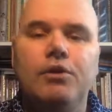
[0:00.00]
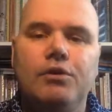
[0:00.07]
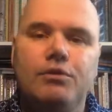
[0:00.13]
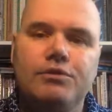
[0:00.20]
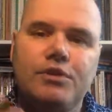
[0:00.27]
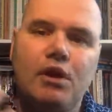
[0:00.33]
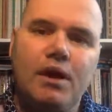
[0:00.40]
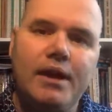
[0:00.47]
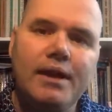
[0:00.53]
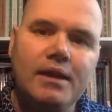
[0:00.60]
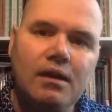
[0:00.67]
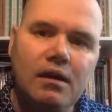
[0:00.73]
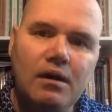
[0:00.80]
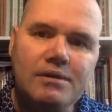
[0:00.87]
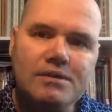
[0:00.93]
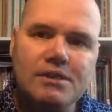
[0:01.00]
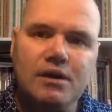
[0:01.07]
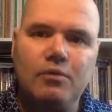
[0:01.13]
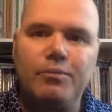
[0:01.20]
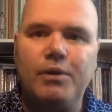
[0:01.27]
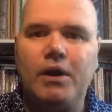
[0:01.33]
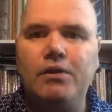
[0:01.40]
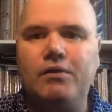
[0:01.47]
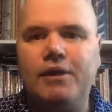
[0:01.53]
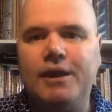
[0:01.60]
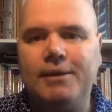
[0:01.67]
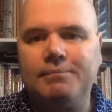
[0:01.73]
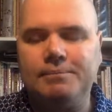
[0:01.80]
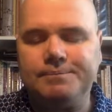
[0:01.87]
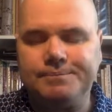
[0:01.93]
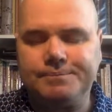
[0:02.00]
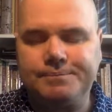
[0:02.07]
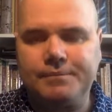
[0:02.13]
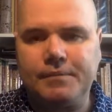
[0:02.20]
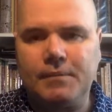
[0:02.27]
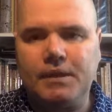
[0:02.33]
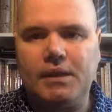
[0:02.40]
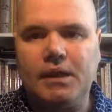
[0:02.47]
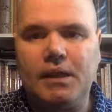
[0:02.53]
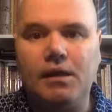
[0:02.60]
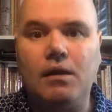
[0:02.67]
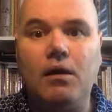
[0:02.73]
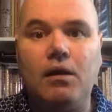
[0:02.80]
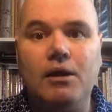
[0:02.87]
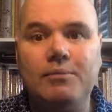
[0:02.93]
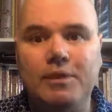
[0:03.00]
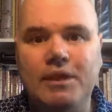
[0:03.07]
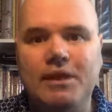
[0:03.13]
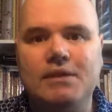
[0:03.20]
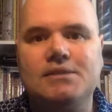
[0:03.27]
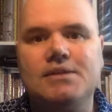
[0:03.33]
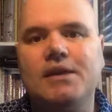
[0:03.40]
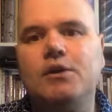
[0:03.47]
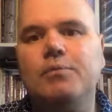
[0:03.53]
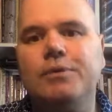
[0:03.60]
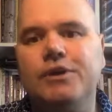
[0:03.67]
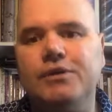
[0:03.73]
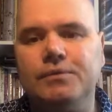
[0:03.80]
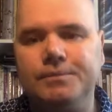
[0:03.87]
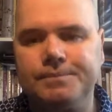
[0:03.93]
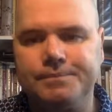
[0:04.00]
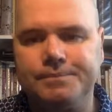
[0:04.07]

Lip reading: your diet and lifestyle program, then I'm here to help you.